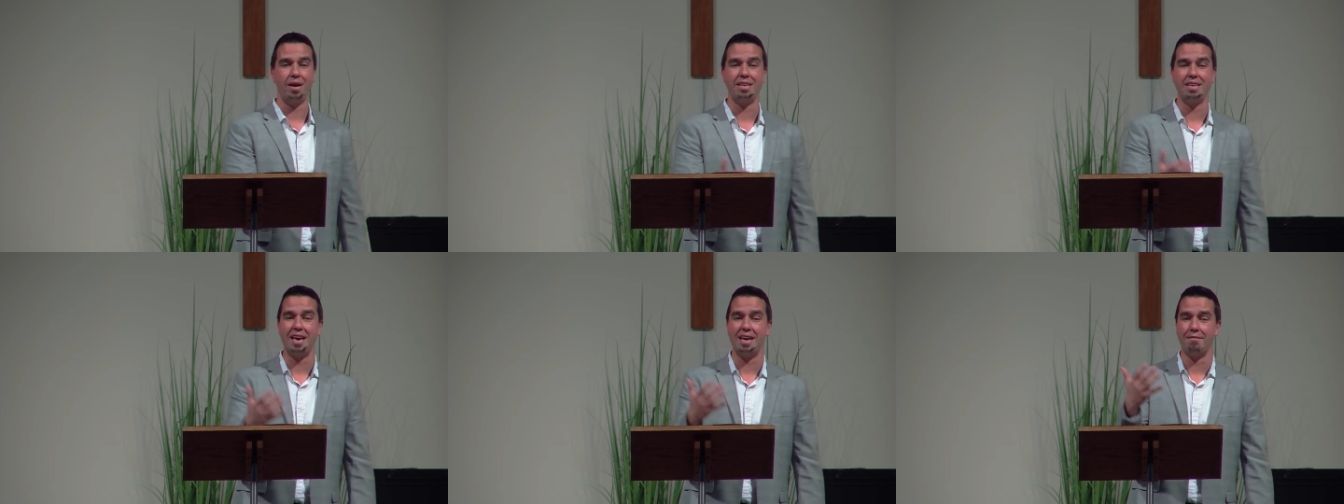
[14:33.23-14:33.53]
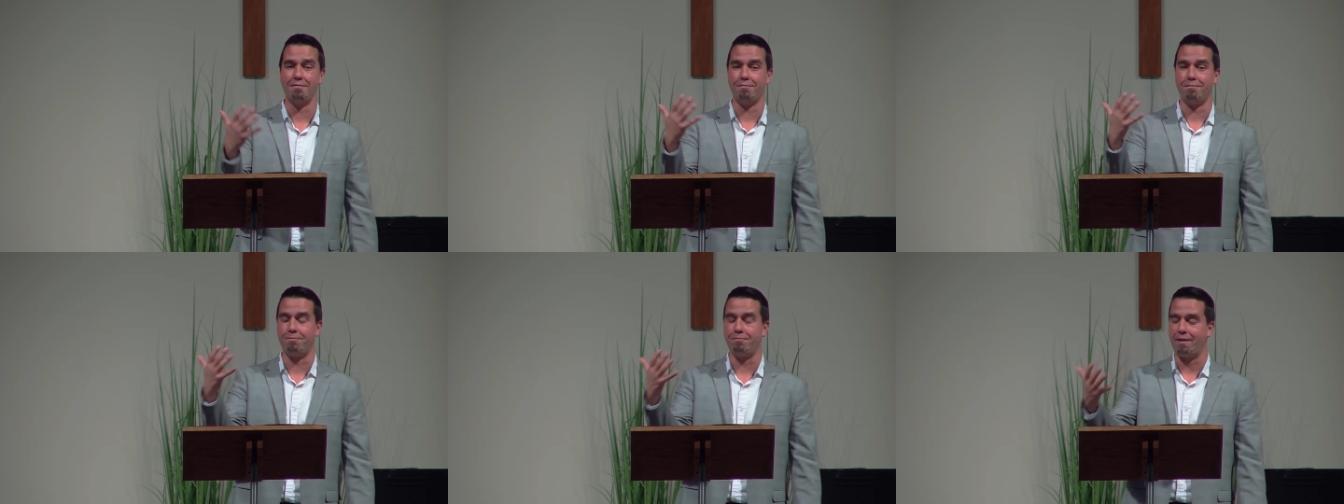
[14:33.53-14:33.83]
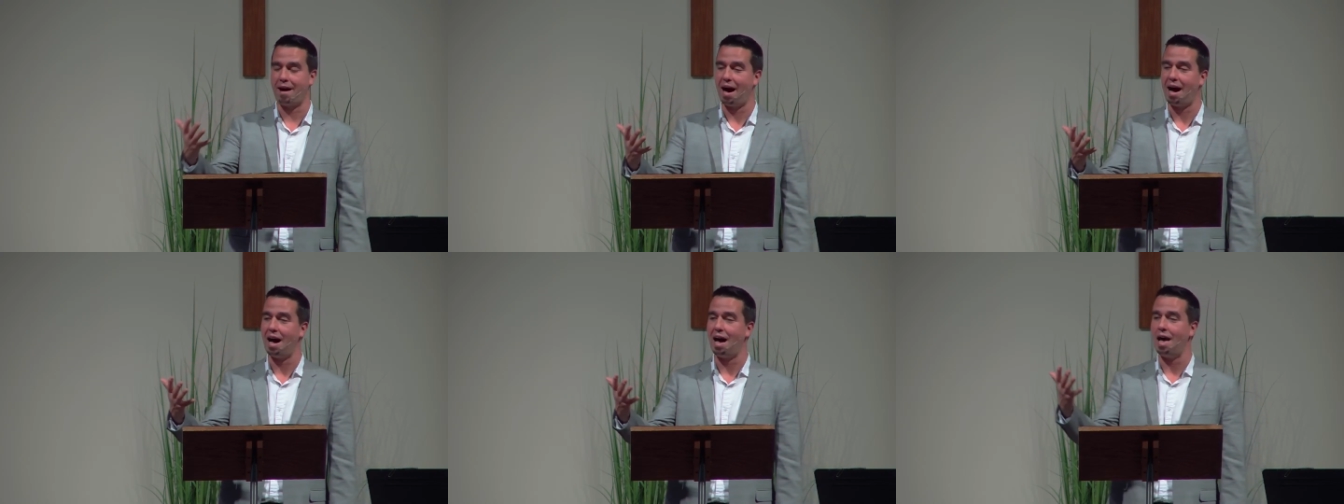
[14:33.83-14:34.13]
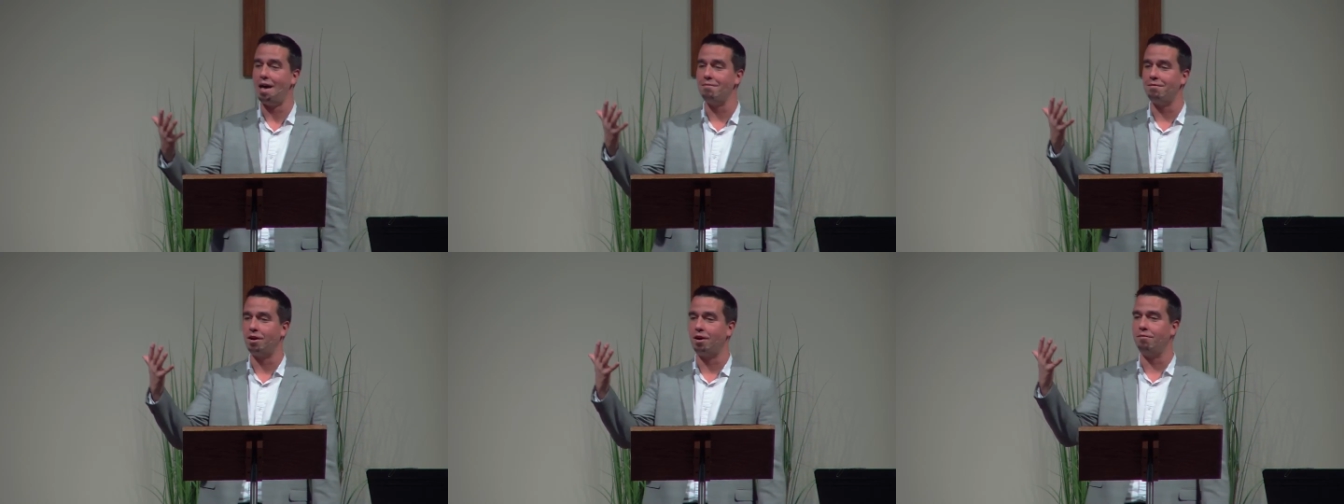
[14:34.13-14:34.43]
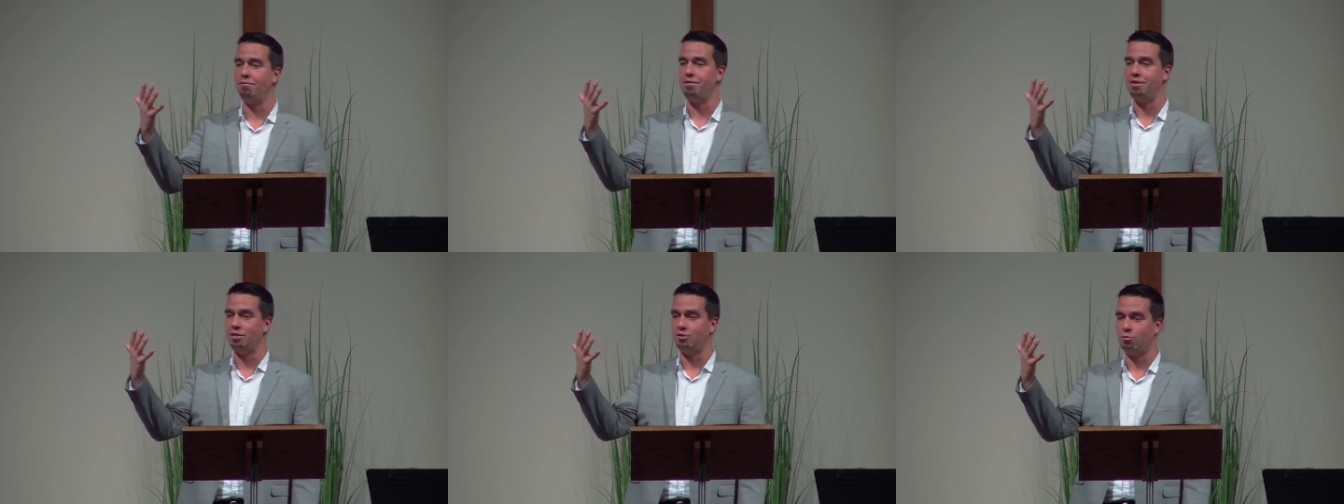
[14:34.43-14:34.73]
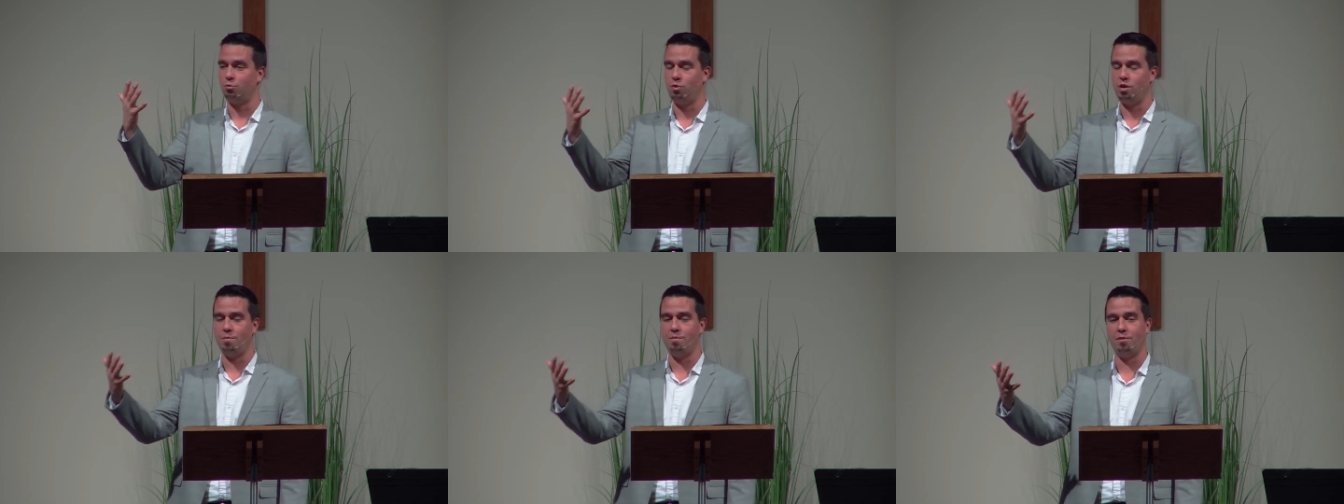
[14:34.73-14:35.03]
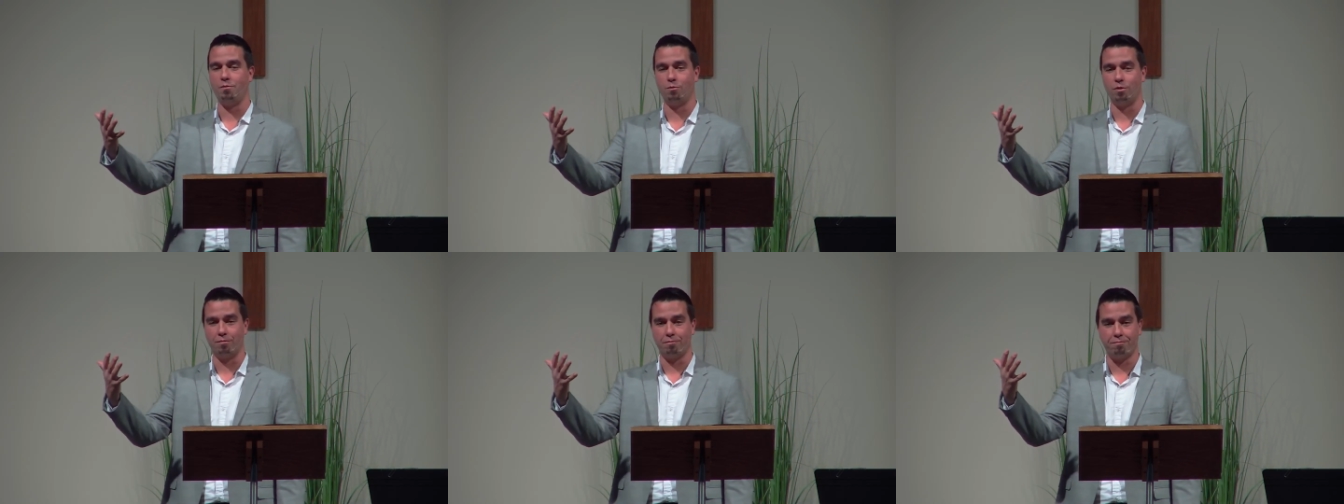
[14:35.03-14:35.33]
And yet, five of these
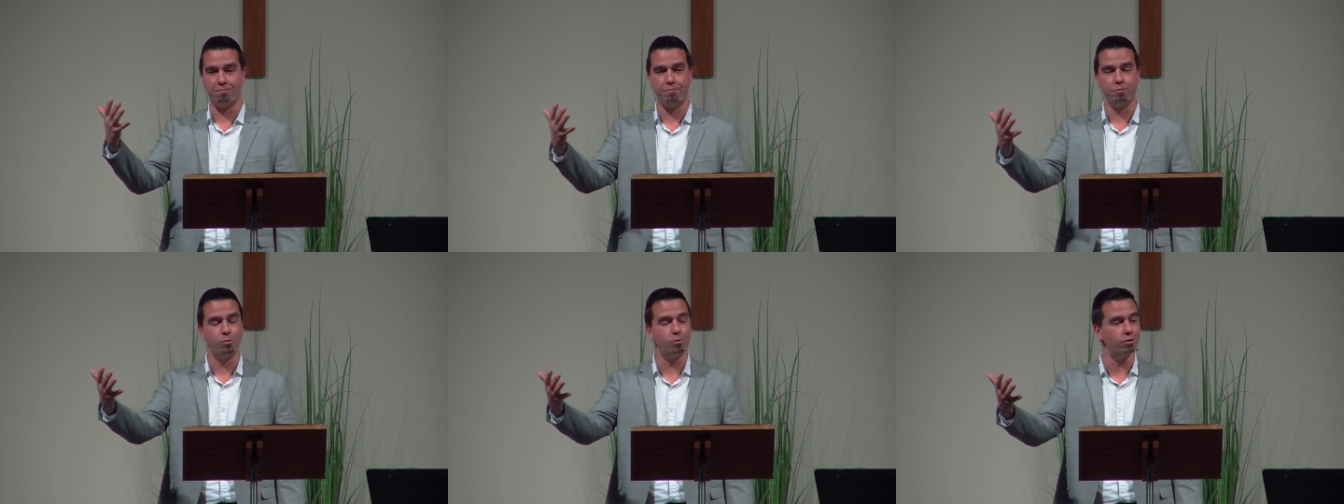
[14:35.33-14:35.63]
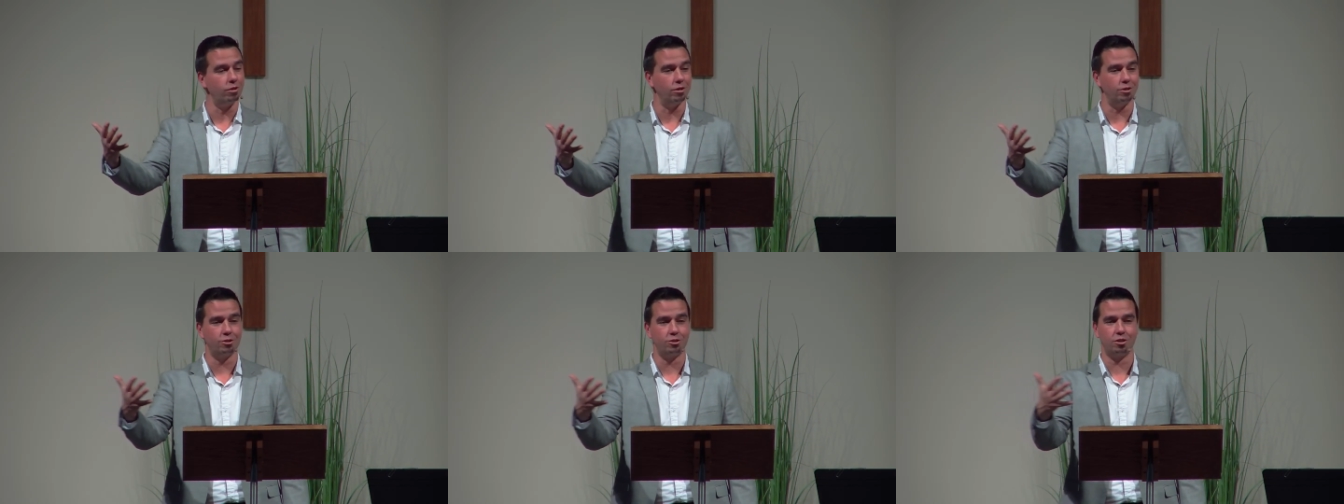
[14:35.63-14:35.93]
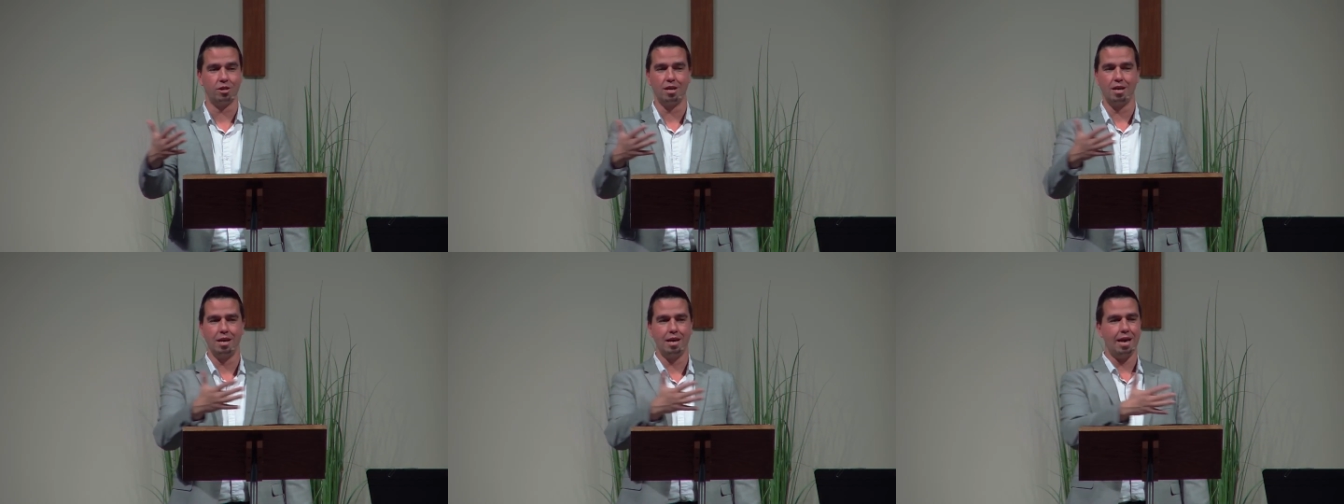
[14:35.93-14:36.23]
women were foolish